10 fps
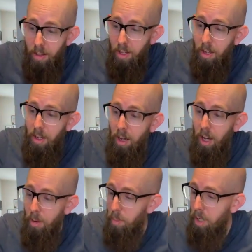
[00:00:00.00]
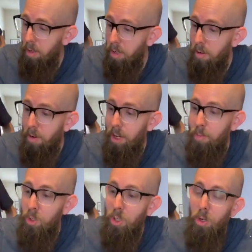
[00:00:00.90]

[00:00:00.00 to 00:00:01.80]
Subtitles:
the Beadle and Grimm's